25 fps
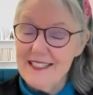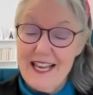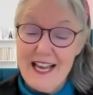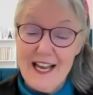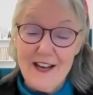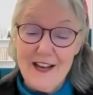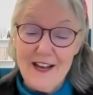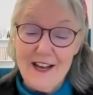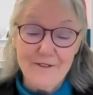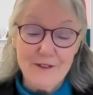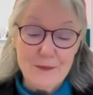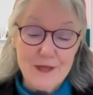
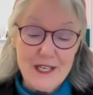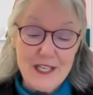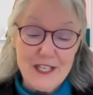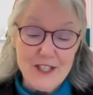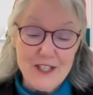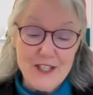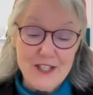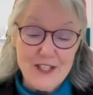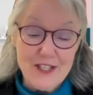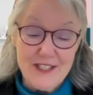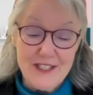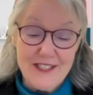And the
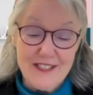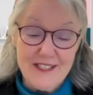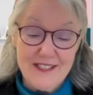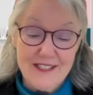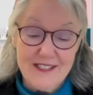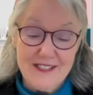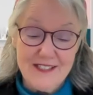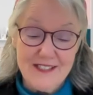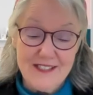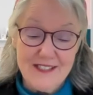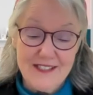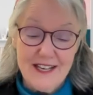
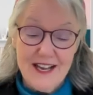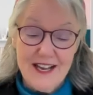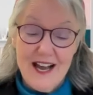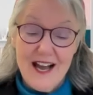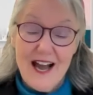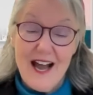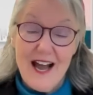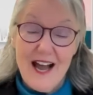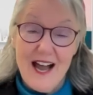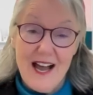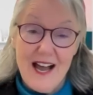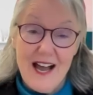affirmation is
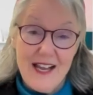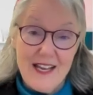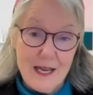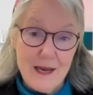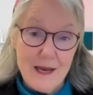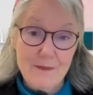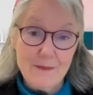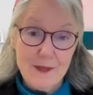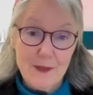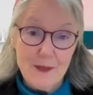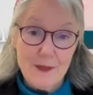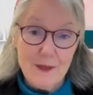
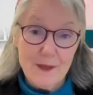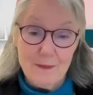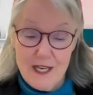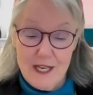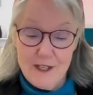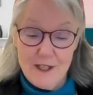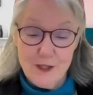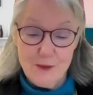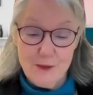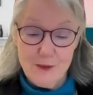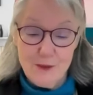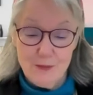I am
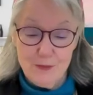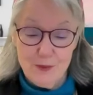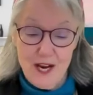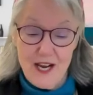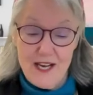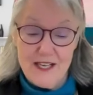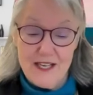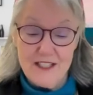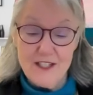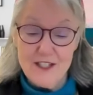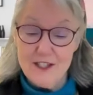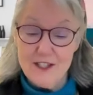the
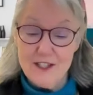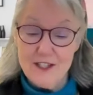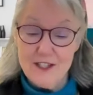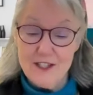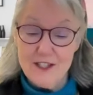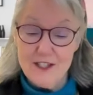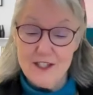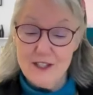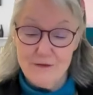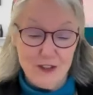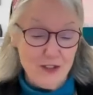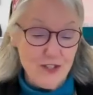best,
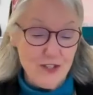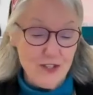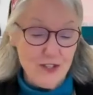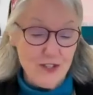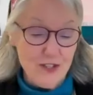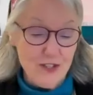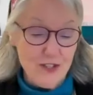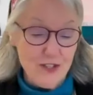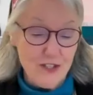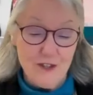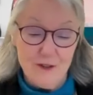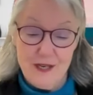brightest
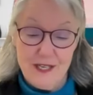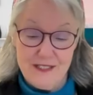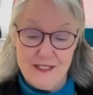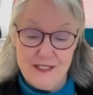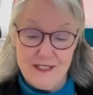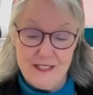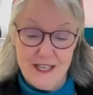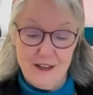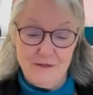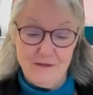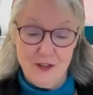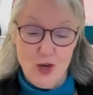version of
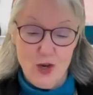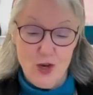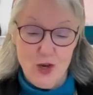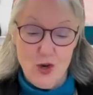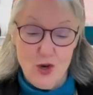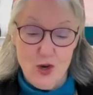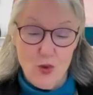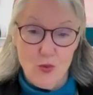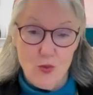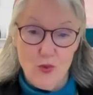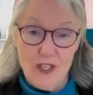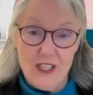myself,